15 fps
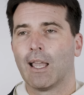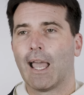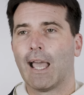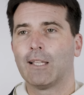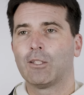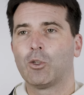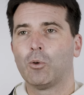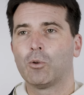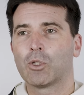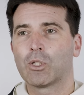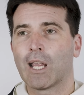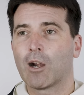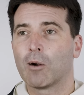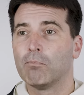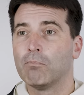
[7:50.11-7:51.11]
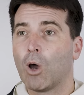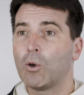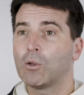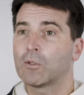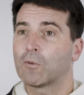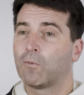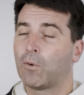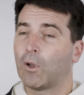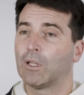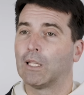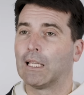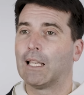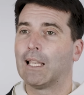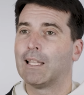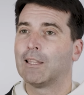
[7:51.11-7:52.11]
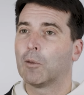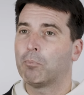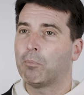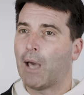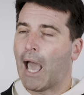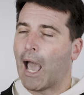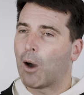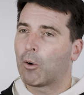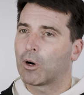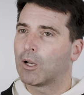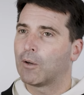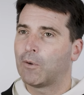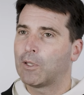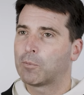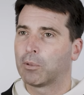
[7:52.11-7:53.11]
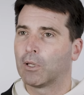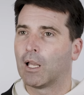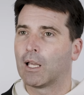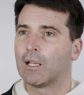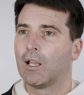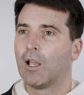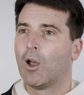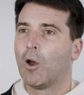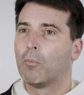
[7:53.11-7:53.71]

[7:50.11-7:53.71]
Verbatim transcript: as you share most fully in the power of his blood